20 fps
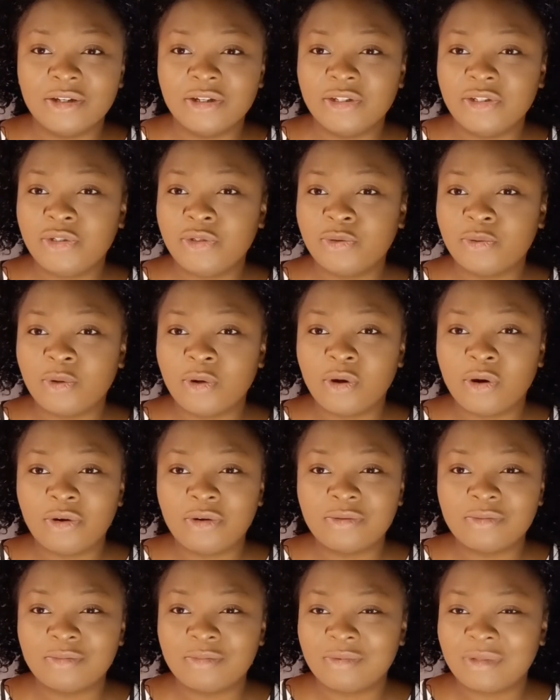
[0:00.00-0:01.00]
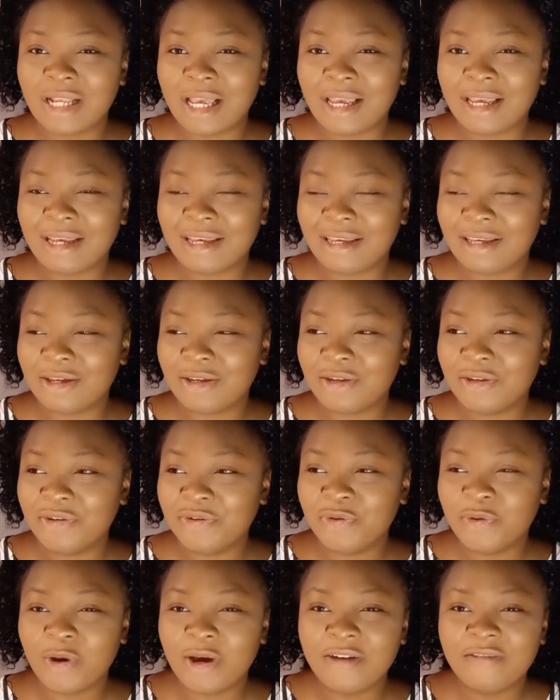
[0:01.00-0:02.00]
you're like
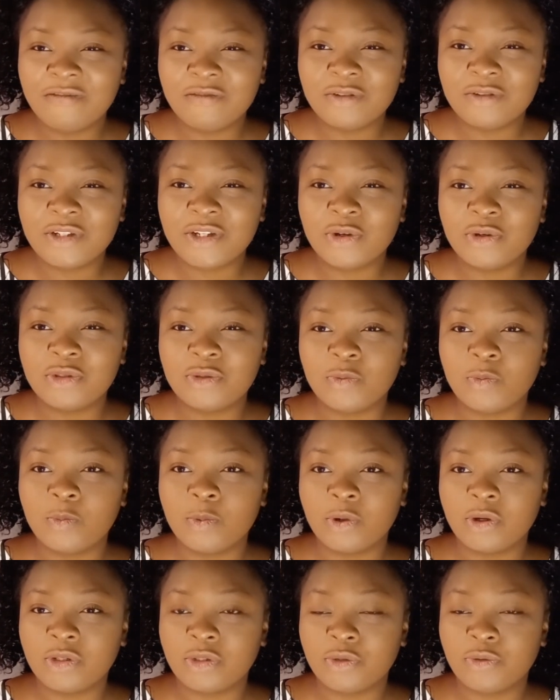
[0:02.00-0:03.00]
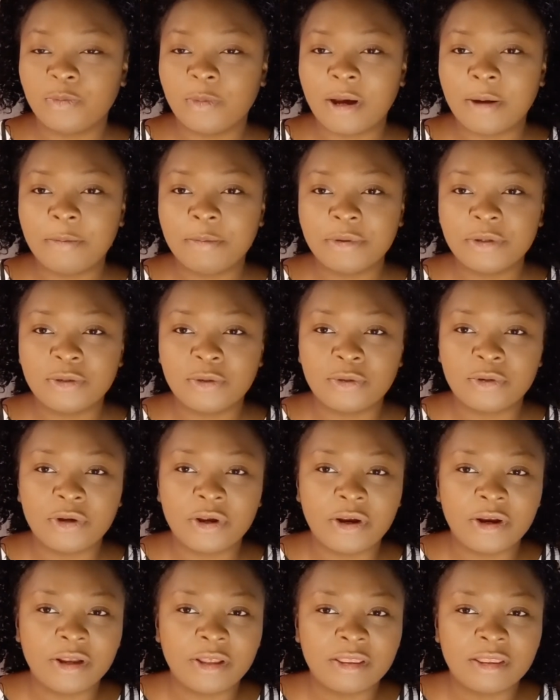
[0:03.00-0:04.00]
you're the worst human being on
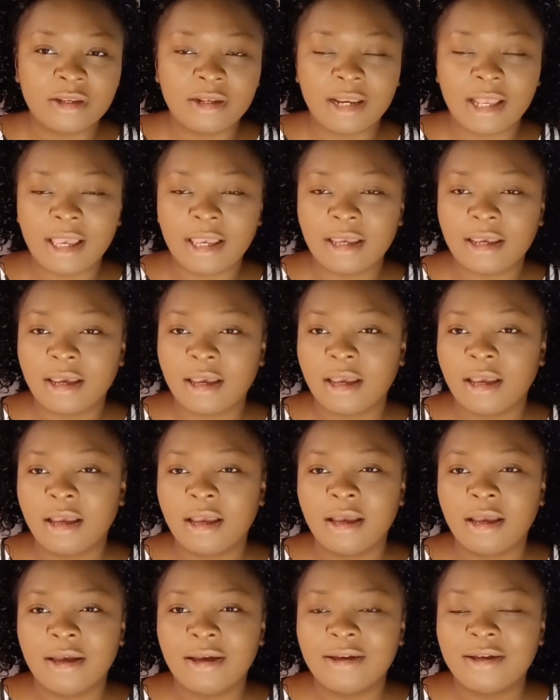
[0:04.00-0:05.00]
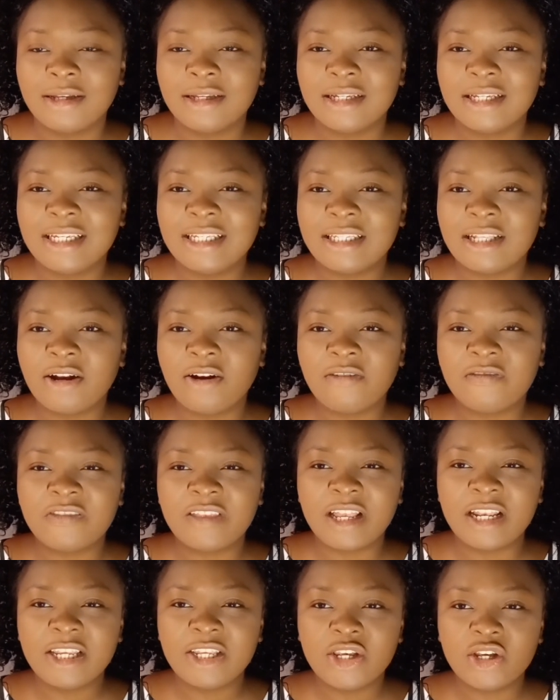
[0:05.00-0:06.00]
earth, like, instead of
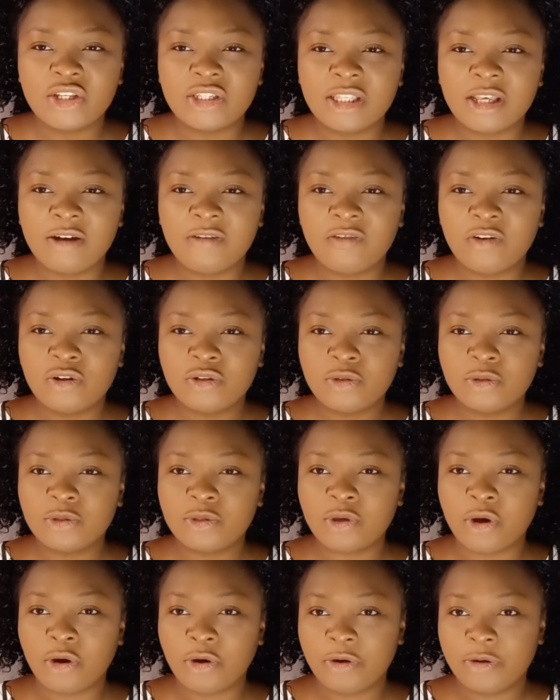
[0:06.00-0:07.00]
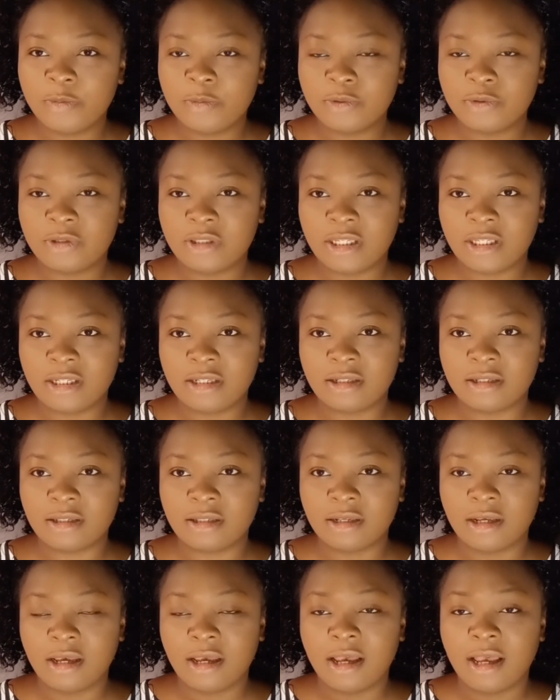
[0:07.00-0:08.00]
telling yourself all those horrible
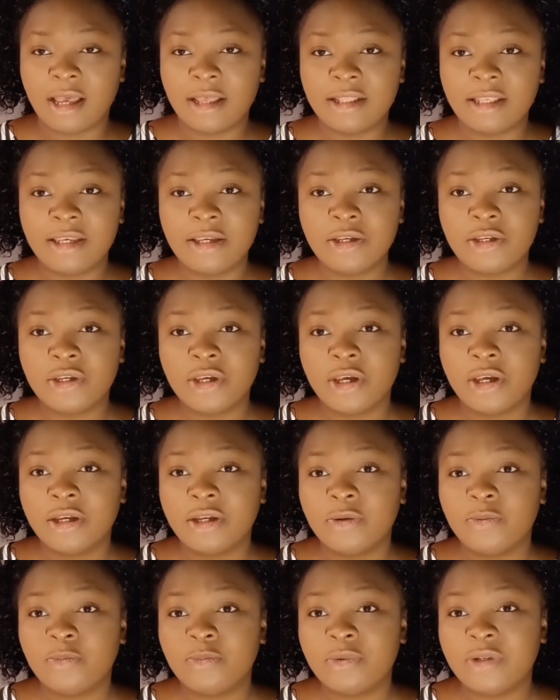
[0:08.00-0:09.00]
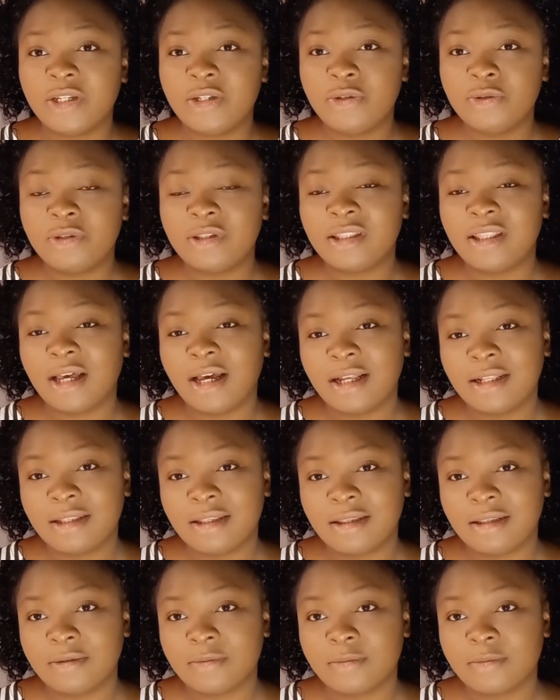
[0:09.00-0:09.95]
things, I think you start